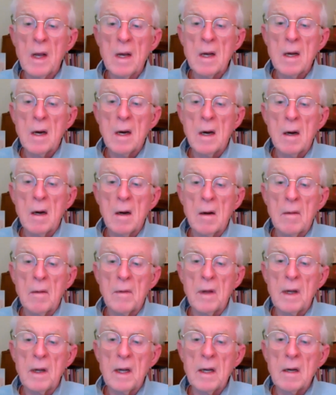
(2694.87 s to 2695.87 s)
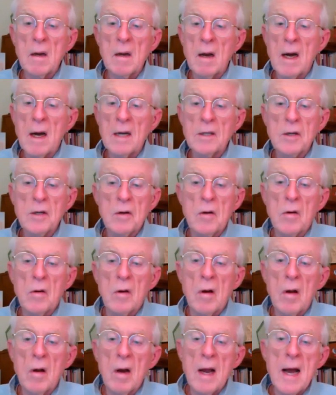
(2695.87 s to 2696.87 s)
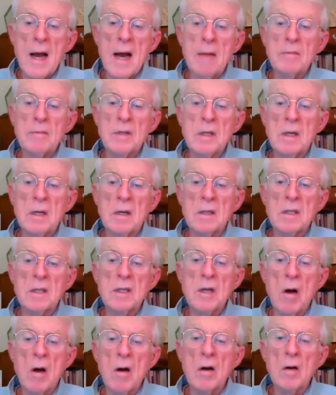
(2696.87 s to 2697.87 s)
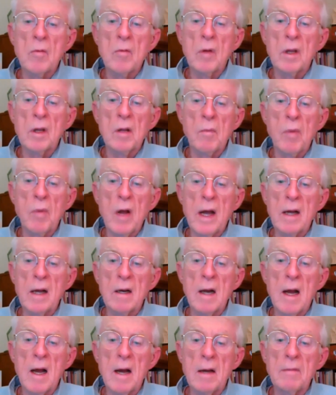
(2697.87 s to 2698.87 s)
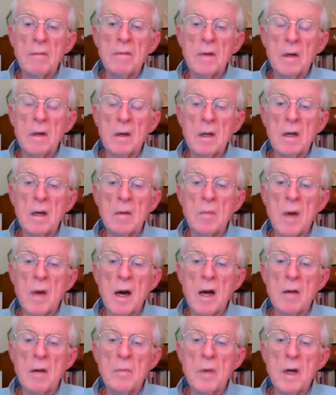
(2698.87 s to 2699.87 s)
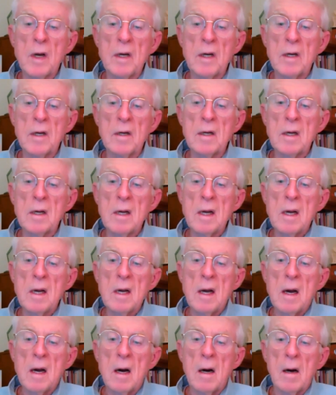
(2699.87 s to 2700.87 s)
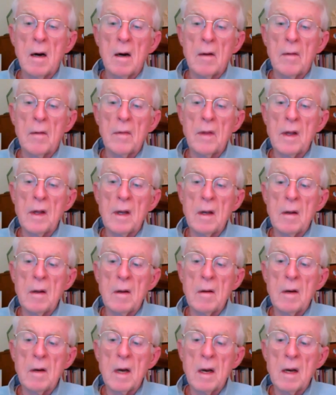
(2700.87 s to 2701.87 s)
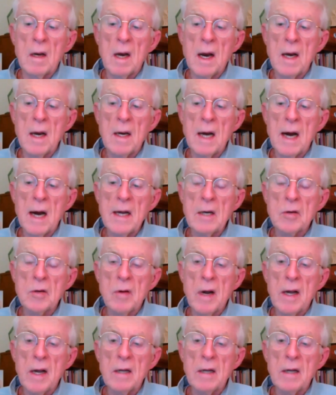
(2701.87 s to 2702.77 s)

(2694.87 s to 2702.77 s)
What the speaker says: The ecological collapse started with the plant life, in my opinion. The nitrates